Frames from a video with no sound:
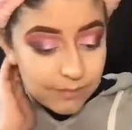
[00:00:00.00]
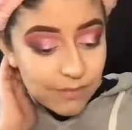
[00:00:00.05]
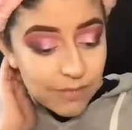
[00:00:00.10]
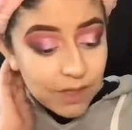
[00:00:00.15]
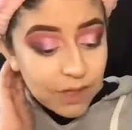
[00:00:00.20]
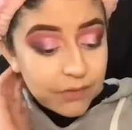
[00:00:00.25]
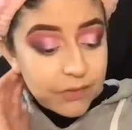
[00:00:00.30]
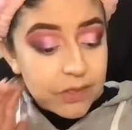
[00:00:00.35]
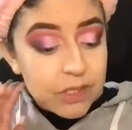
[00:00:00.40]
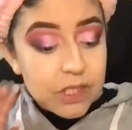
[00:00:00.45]

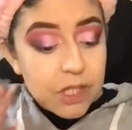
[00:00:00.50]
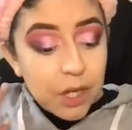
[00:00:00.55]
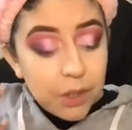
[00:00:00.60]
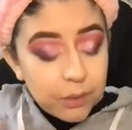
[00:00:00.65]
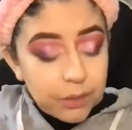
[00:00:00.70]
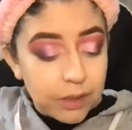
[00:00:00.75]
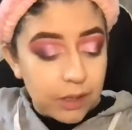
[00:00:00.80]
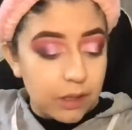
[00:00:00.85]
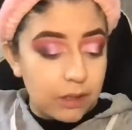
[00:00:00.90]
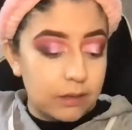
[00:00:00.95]
if you
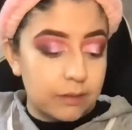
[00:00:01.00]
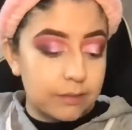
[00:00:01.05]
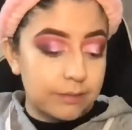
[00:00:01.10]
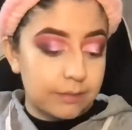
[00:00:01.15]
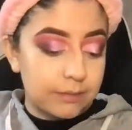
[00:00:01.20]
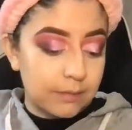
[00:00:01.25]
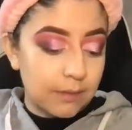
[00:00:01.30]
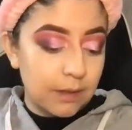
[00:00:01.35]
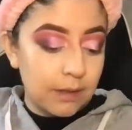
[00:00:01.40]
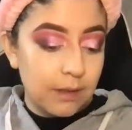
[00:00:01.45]
don't know,
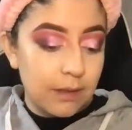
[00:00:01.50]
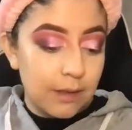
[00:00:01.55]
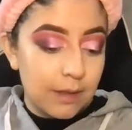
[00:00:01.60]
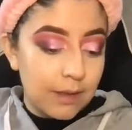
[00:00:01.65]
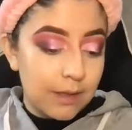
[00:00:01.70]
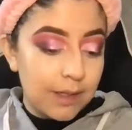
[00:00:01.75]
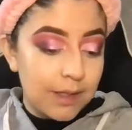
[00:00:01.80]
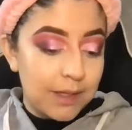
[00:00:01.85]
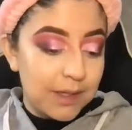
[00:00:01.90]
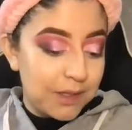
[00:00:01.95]

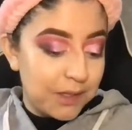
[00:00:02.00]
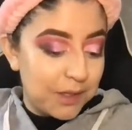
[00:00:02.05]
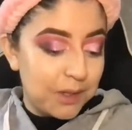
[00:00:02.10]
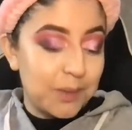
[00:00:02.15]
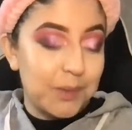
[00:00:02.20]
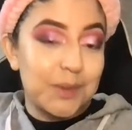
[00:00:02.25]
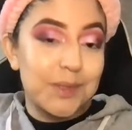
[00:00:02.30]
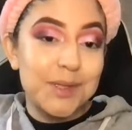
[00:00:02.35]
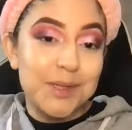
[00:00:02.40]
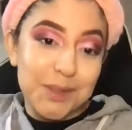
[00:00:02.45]
you
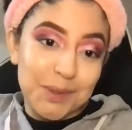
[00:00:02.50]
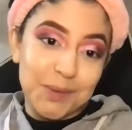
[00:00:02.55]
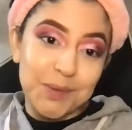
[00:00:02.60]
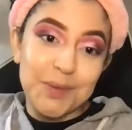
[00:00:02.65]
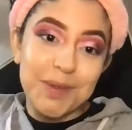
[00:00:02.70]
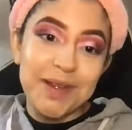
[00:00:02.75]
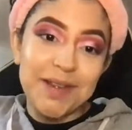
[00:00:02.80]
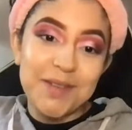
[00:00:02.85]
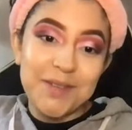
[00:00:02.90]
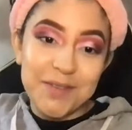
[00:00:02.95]
will soon
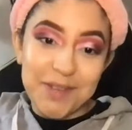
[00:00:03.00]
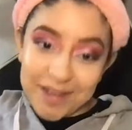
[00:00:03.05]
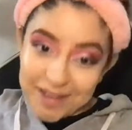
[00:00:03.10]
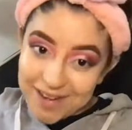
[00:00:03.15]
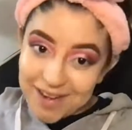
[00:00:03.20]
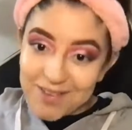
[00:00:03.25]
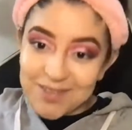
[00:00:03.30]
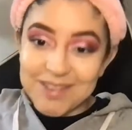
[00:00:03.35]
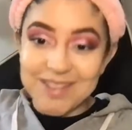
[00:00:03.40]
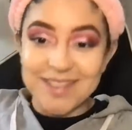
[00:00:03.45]
find out.